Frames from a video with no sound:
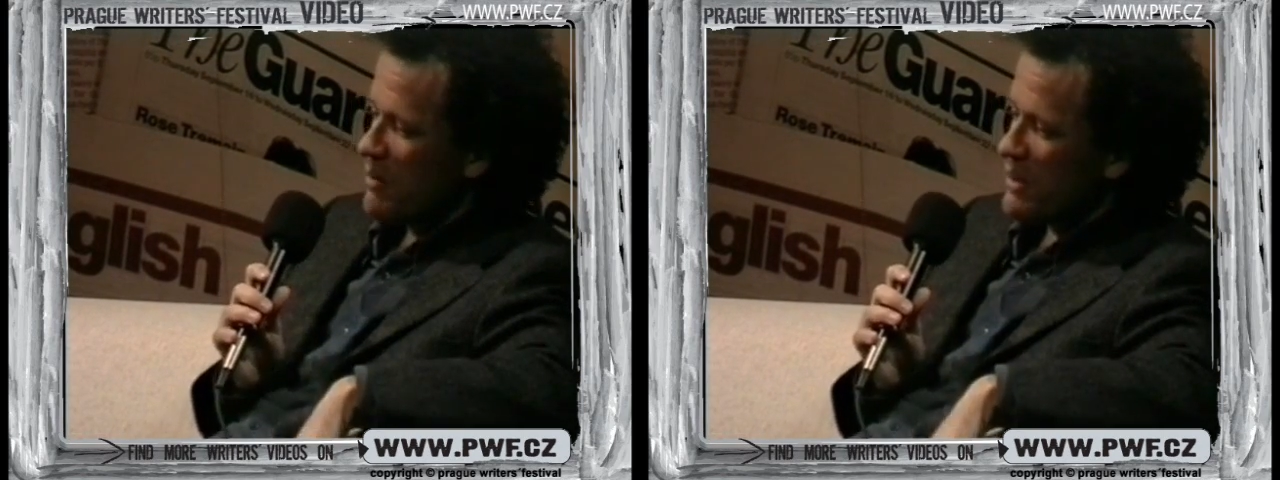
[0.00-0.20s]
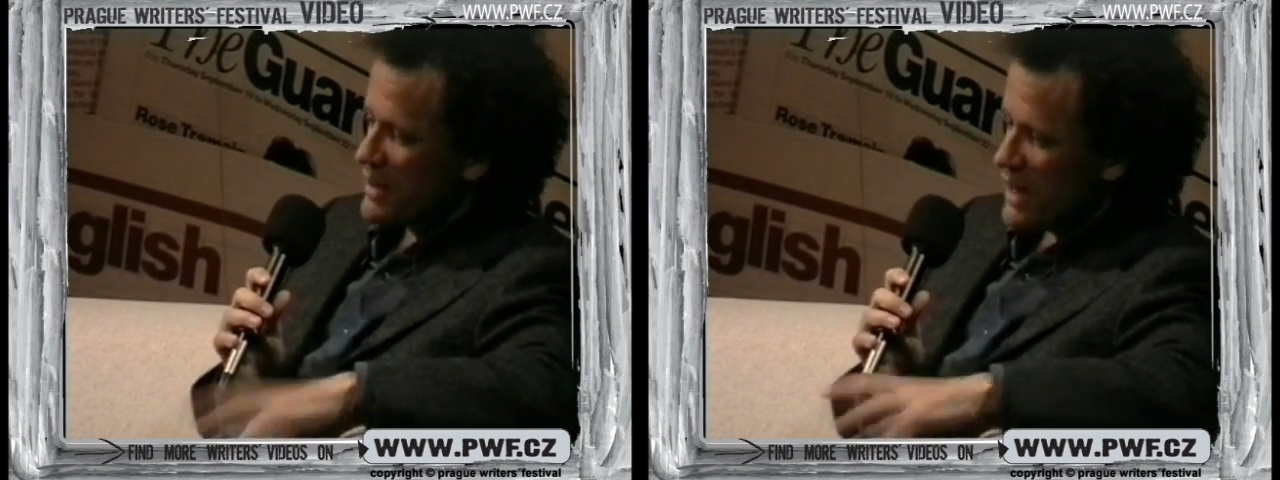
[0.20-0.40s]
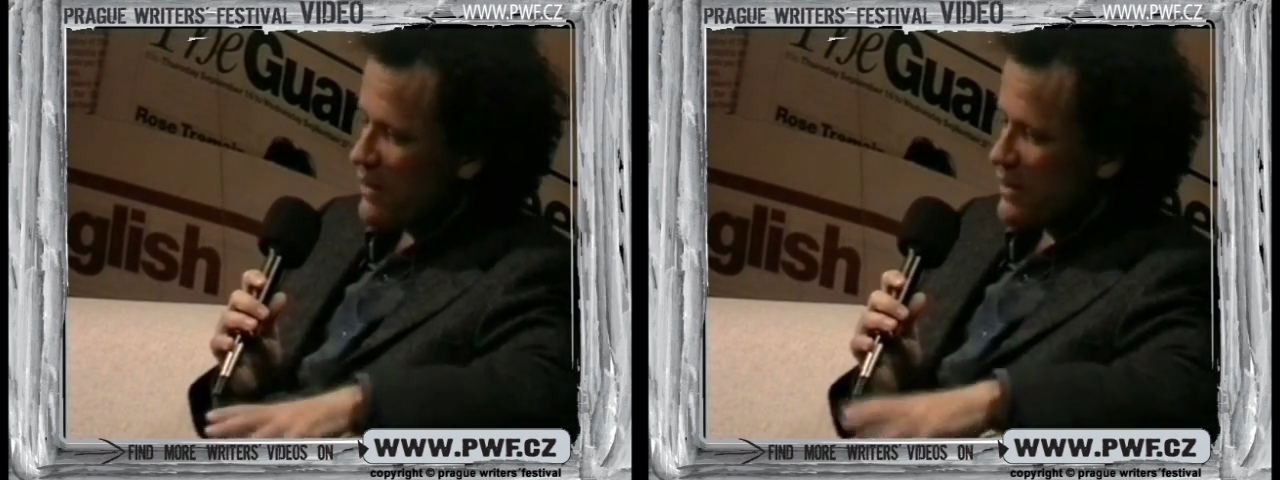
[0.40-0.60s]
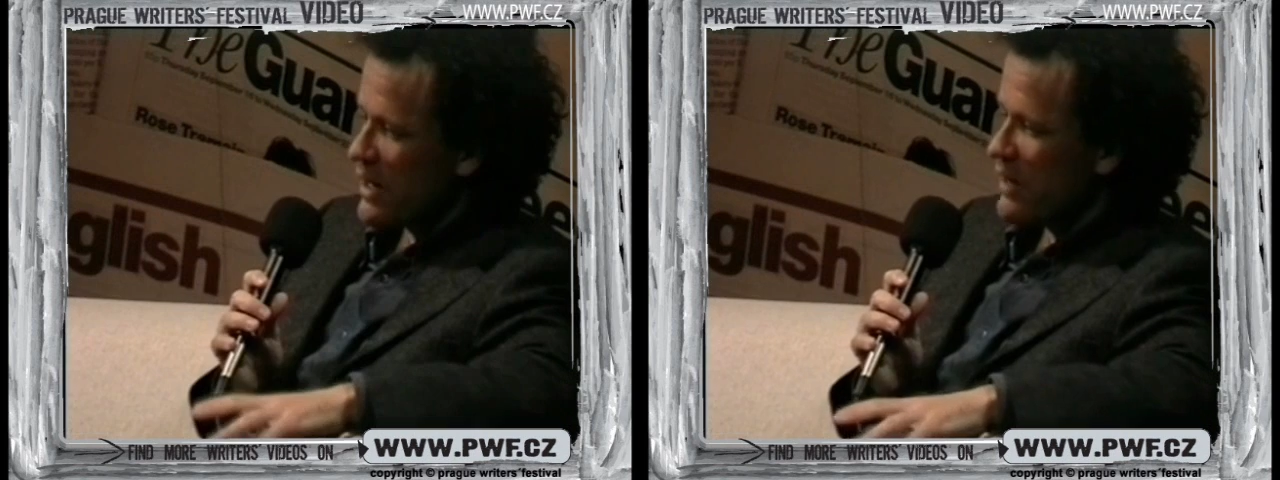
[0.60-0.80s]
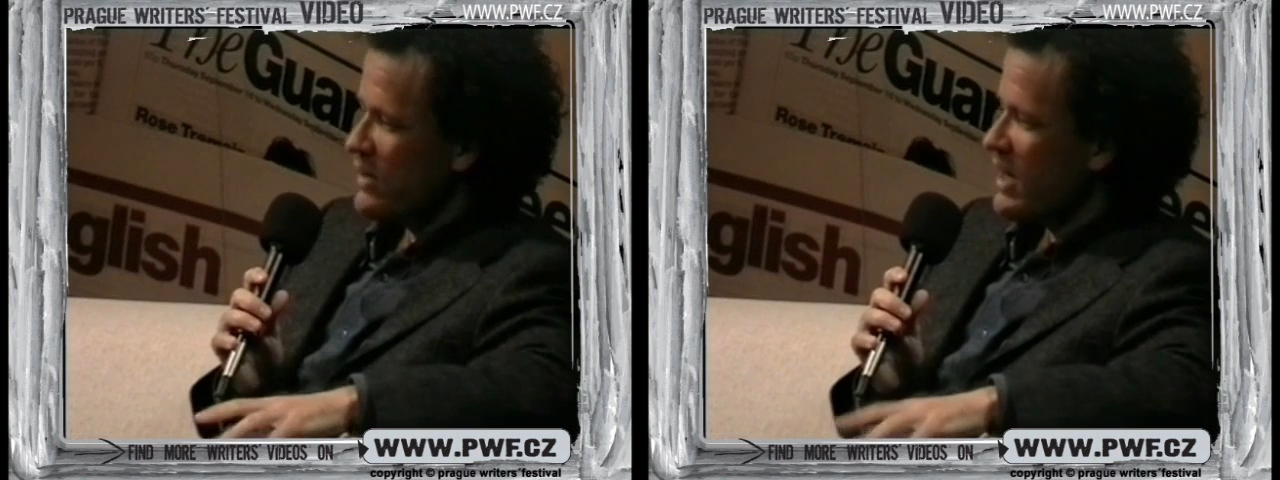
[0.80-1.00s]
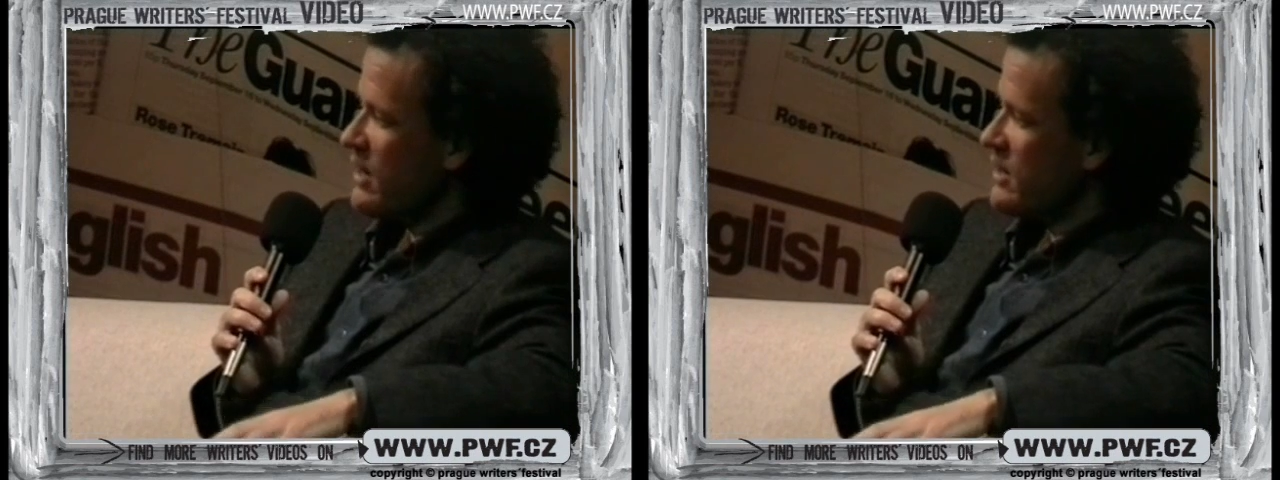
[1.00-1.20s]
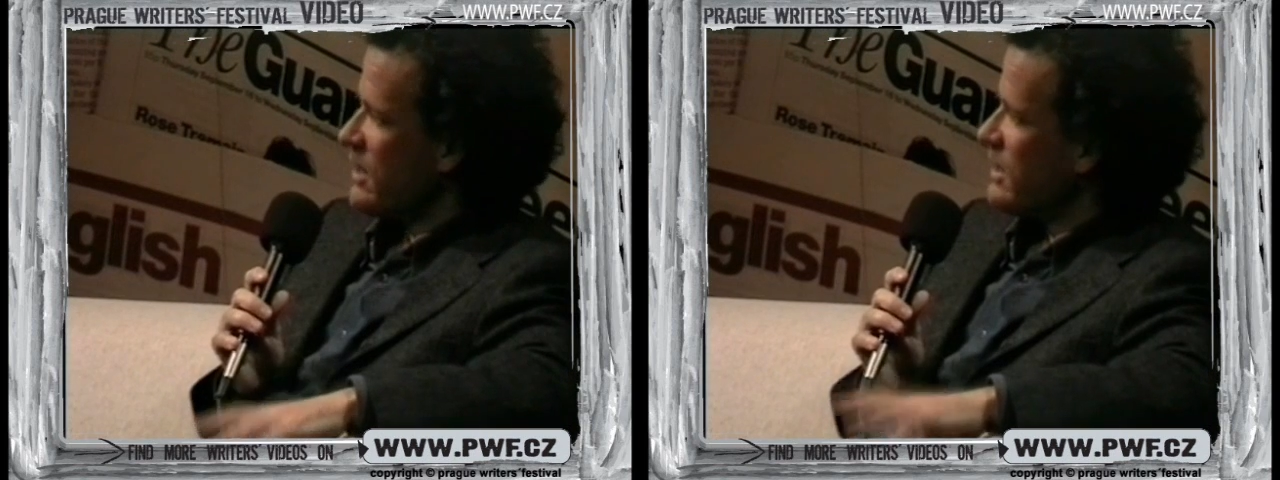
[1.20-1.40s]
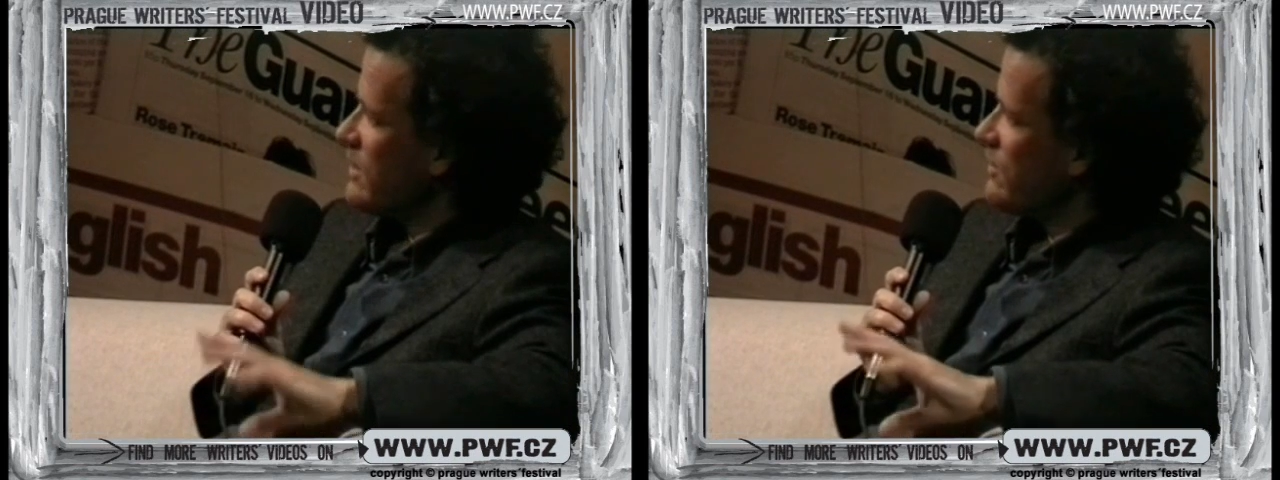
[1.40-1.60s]
But the downside of that is
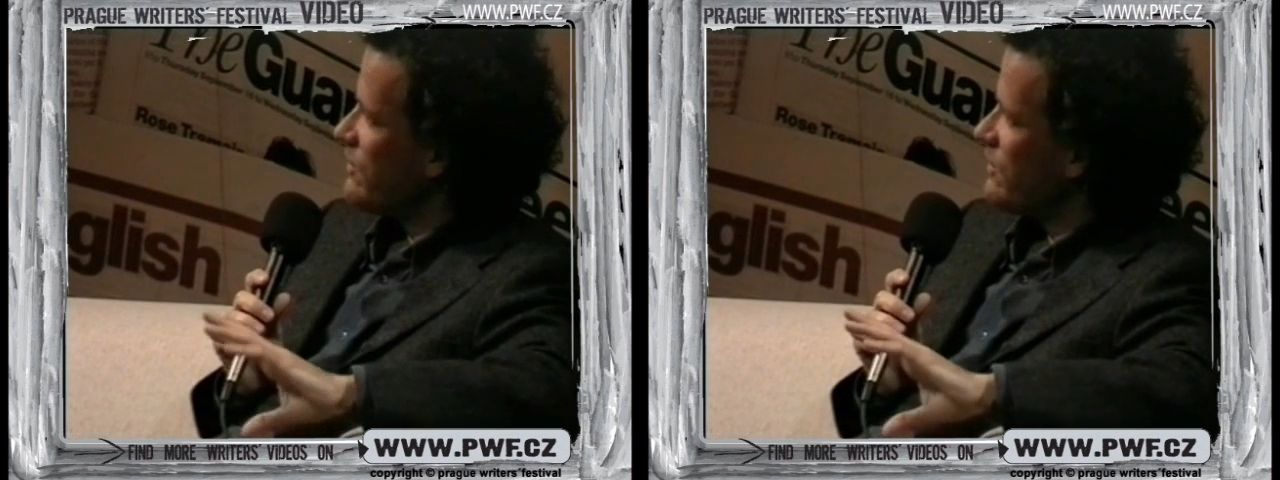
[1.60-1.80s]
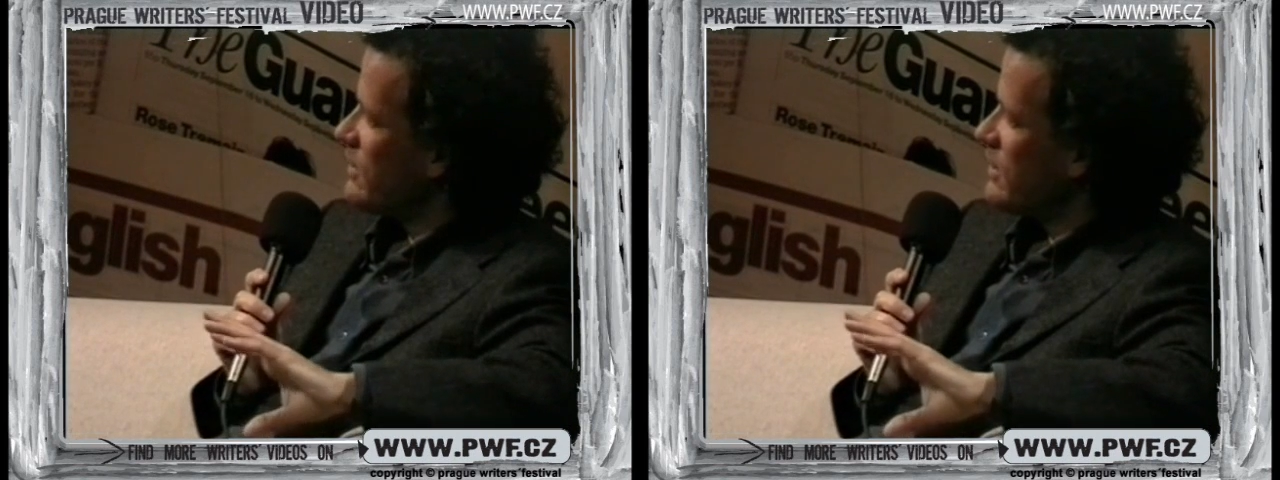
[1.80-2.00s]
that if